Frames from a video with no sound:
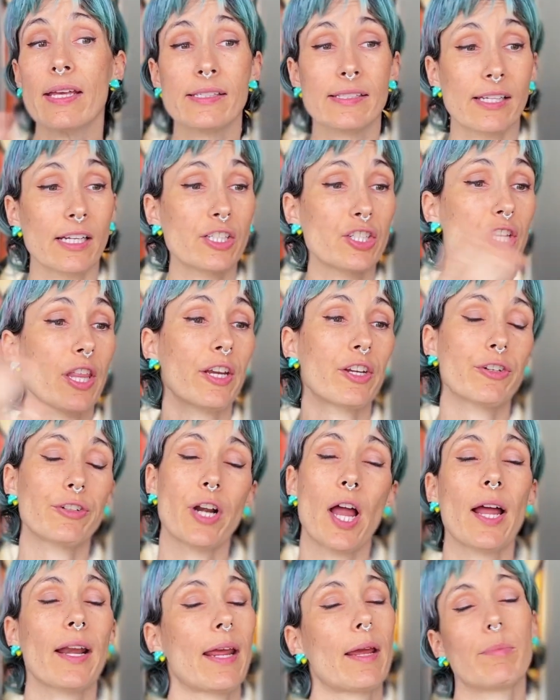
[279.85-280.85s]
such that you're
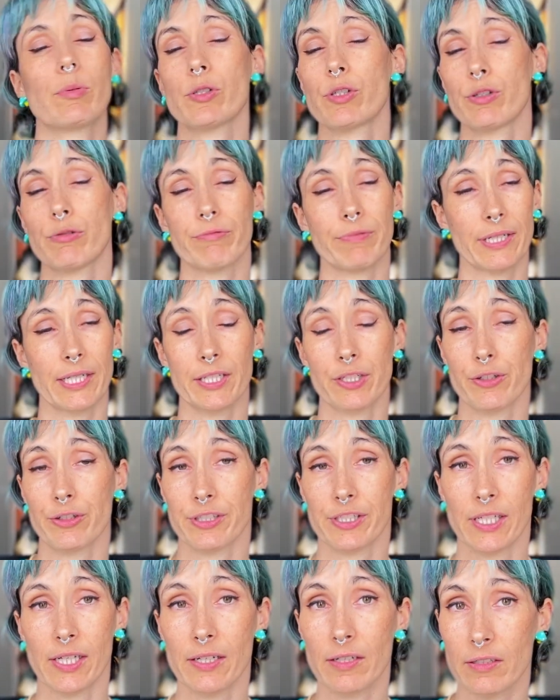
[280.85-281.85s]
not able to read your
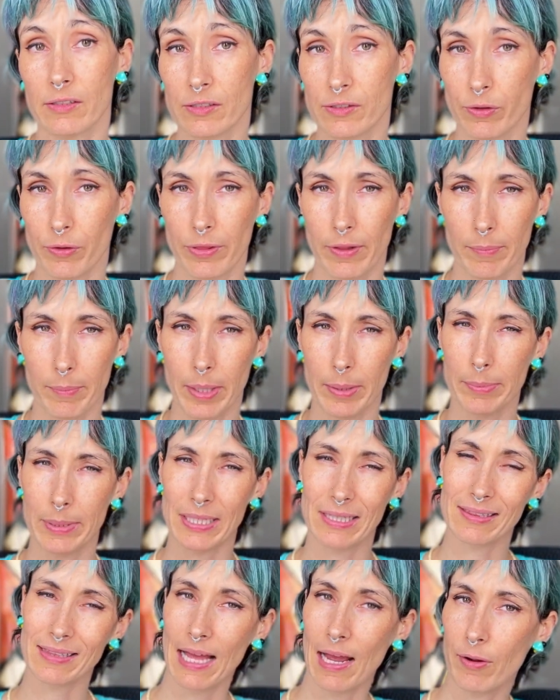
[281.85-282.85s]
signals or they might be
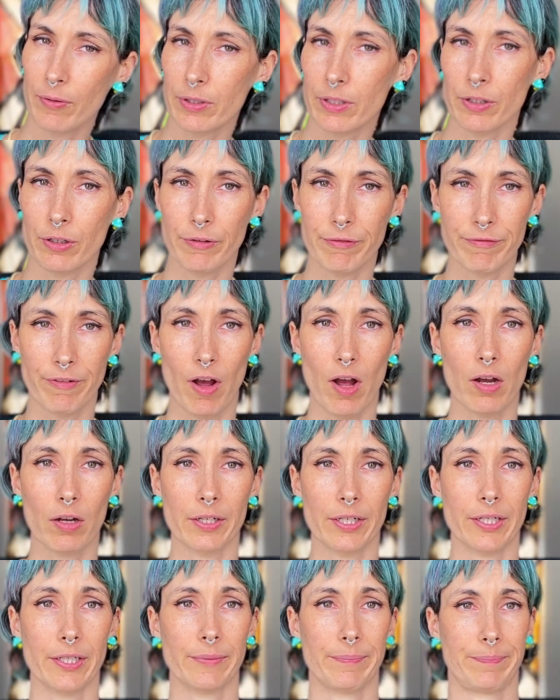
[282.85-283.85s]
clouded or
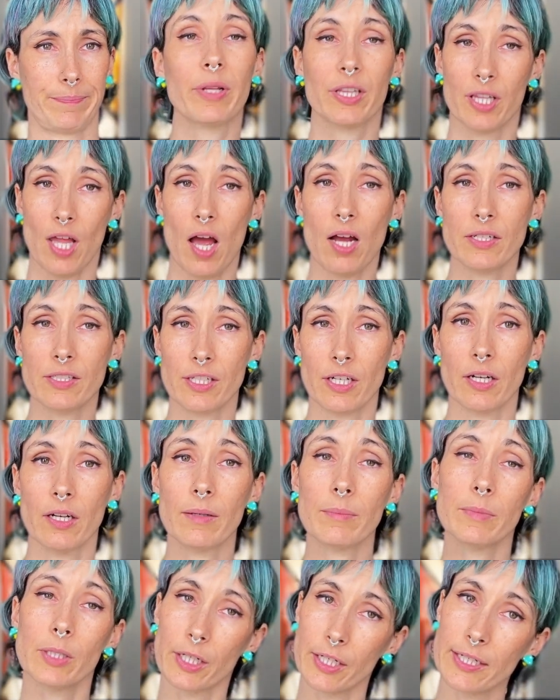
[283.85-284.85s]
foggy. But
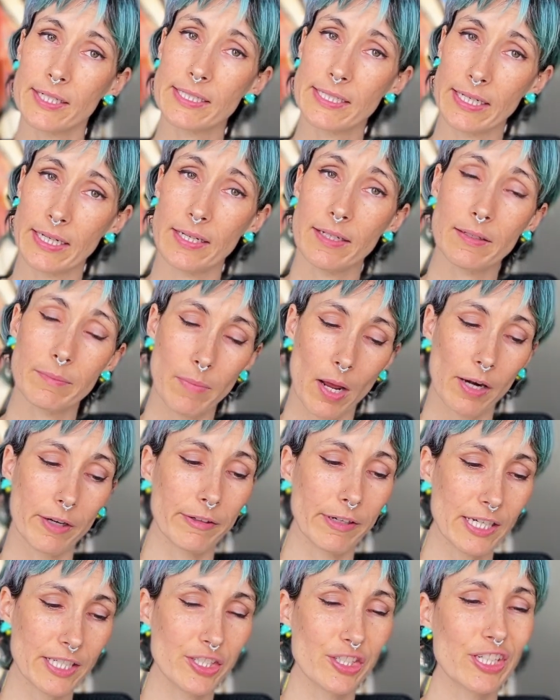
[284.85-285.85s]
long-term, learning to eat in
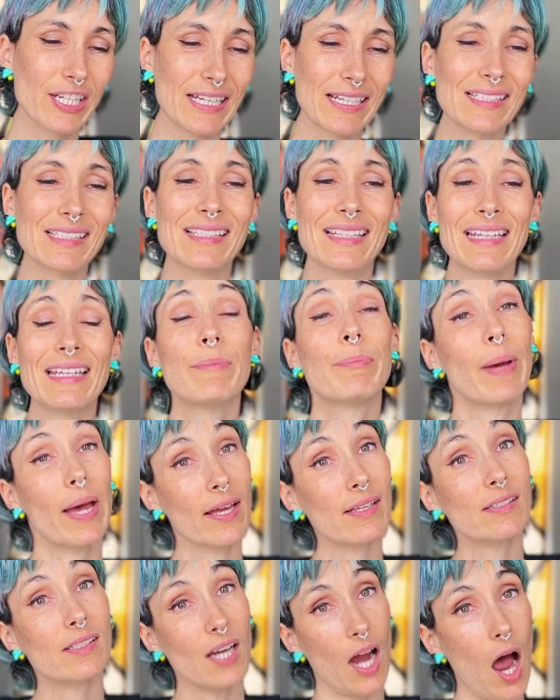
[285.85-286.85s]
moderation is the
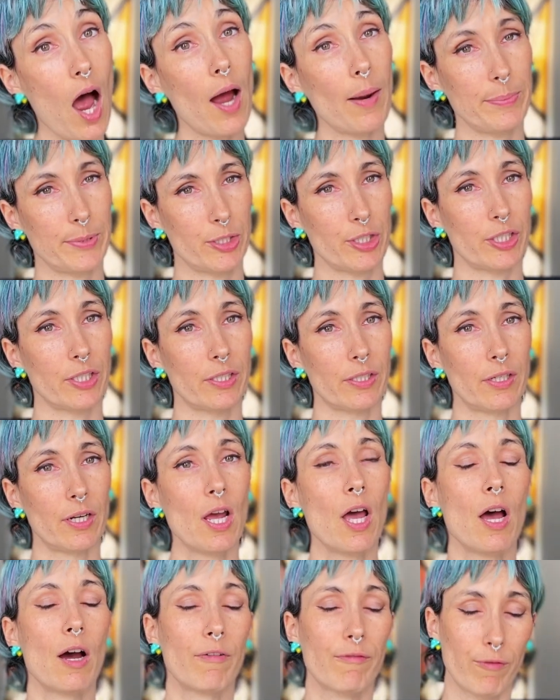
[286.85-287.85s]
best option
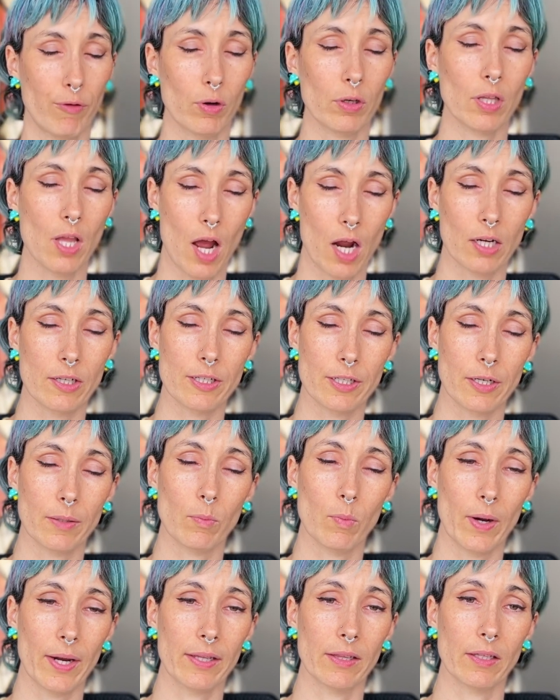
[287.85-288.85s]
for long-term
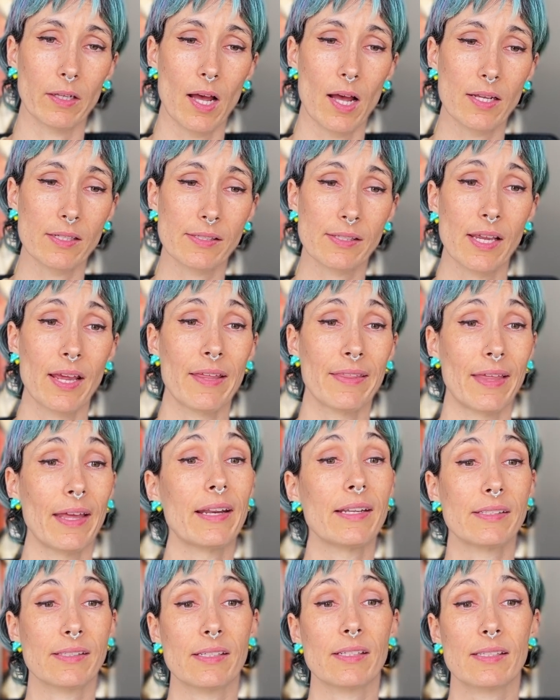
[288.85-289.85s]
weight loss. that
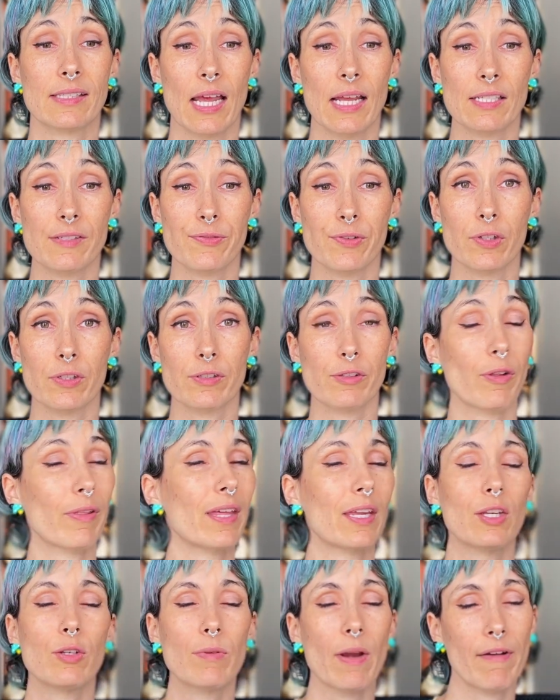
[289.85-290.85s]
is successful so
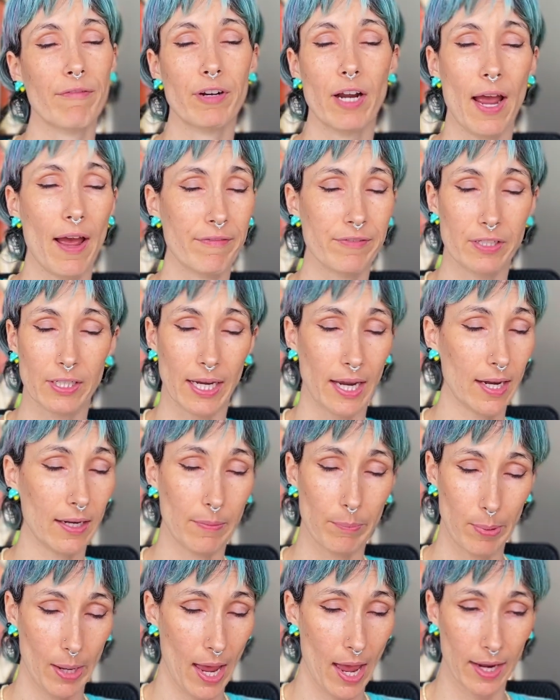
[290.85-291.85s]
that you never have to gain
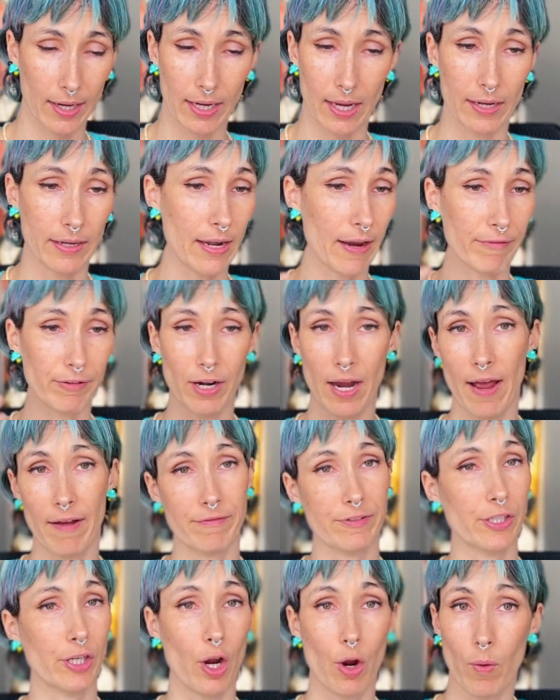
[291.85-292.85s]
it back and never have
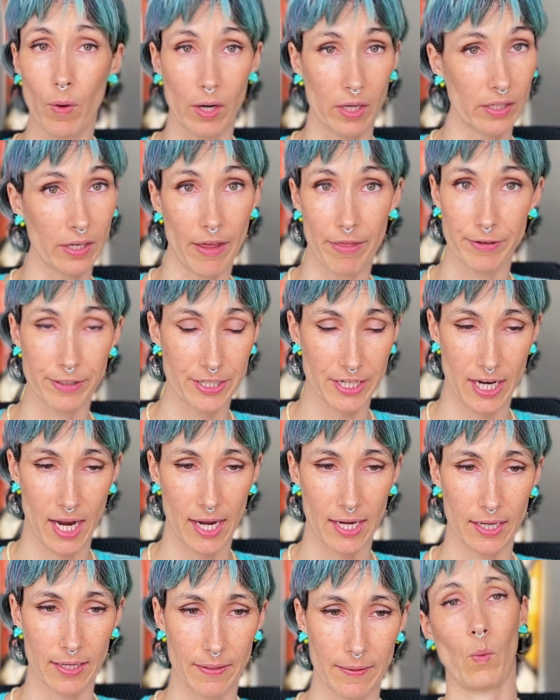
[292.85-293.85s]
to go on another
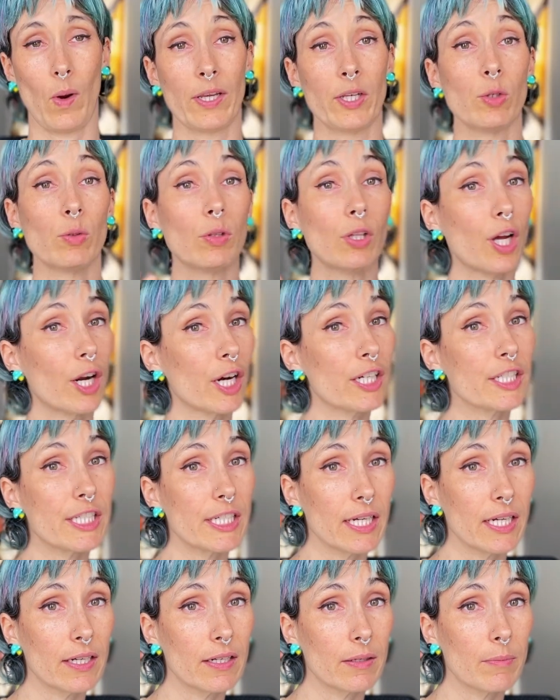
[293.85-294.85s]
diet. When you learn to
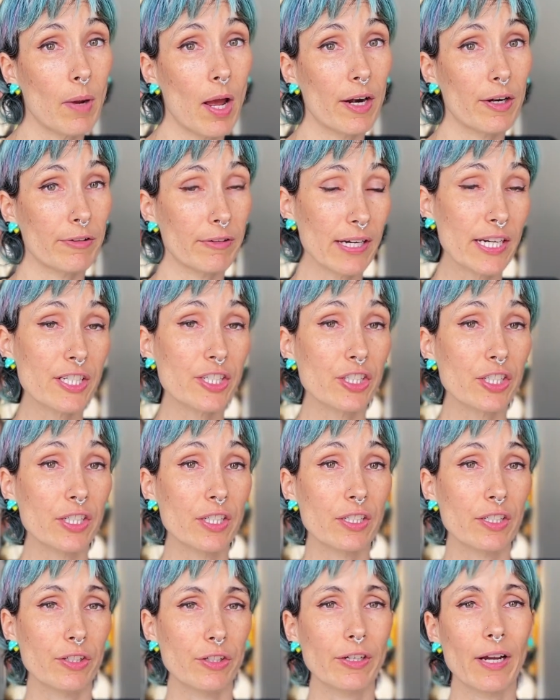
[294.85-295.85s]
eat in
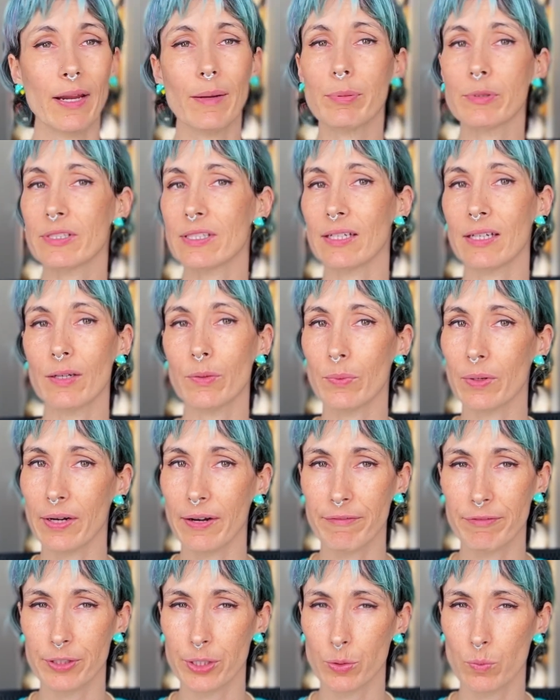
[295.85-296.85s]
moderation, you're able to eat
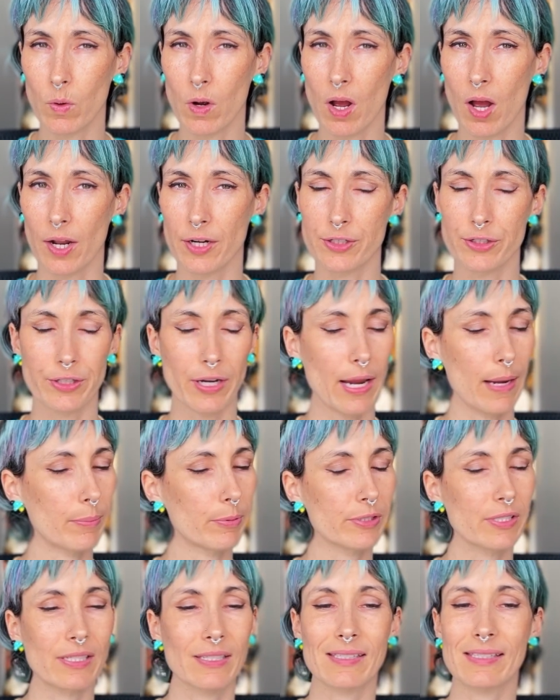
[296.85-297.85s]
whatever you want. You're able
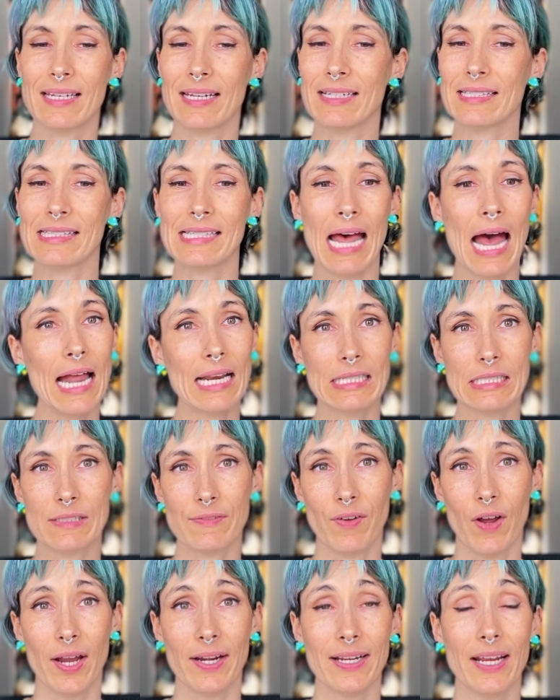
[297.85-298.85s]
to stay
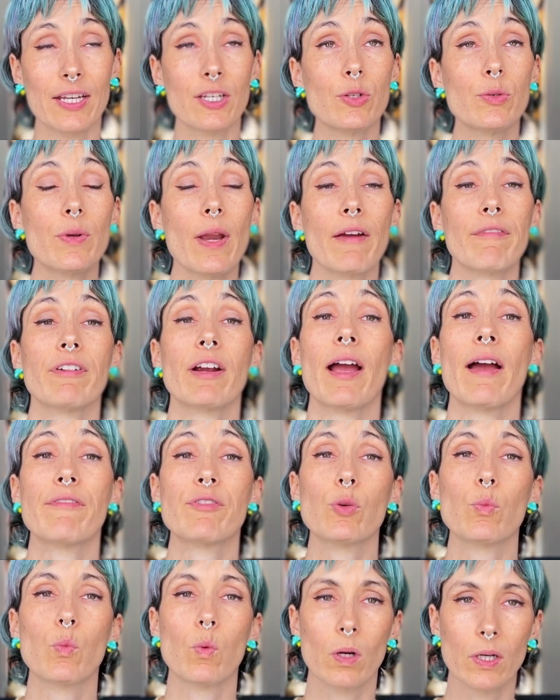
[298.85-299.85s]
satisfied, and you never have
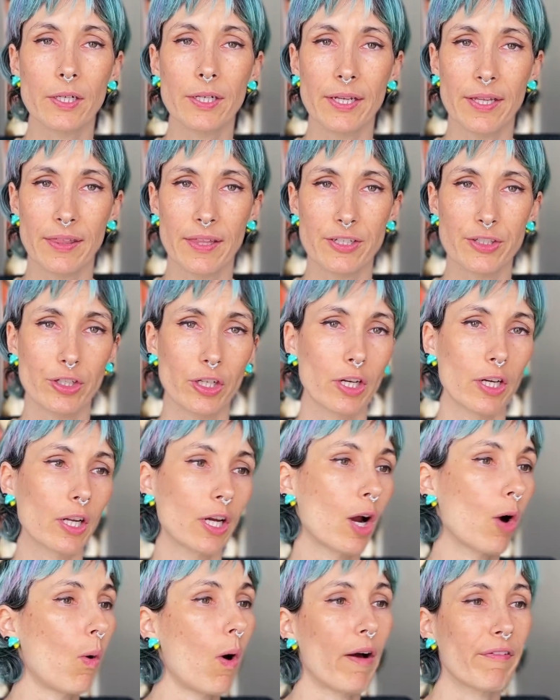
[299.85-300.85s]
to worry that you're going to
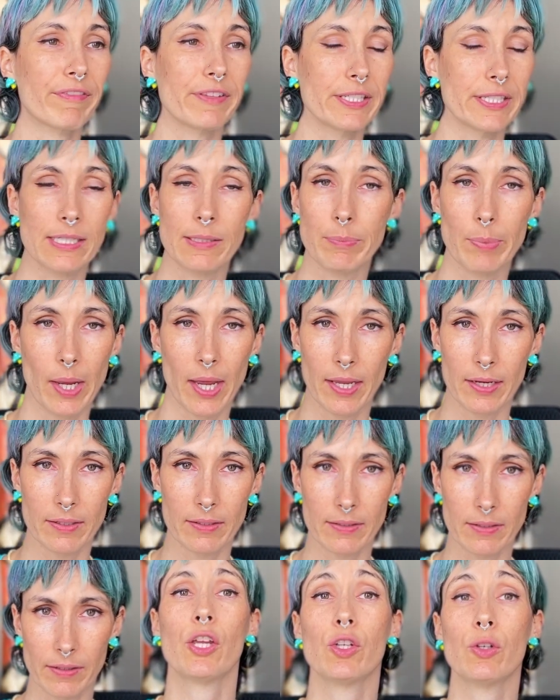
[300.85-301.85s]
go off the deep end.
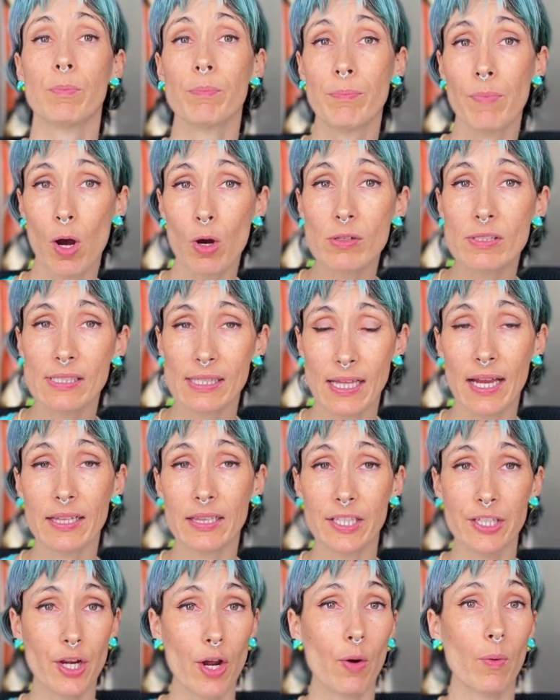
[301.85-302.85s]
You most
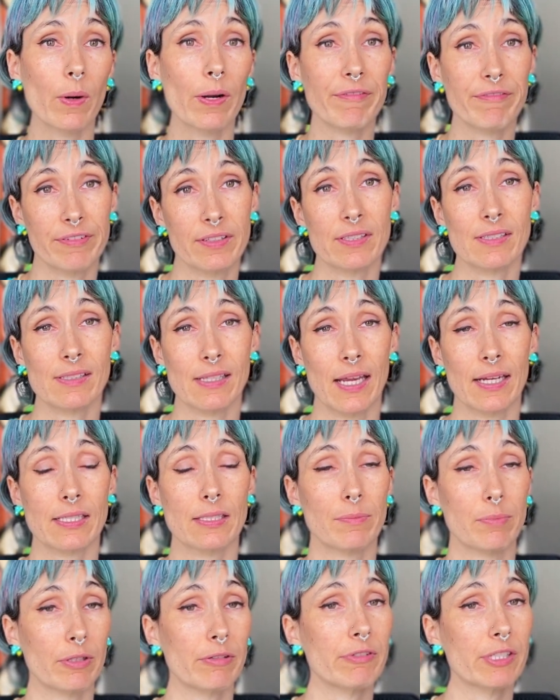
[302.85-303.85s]
likely know what it feels like to be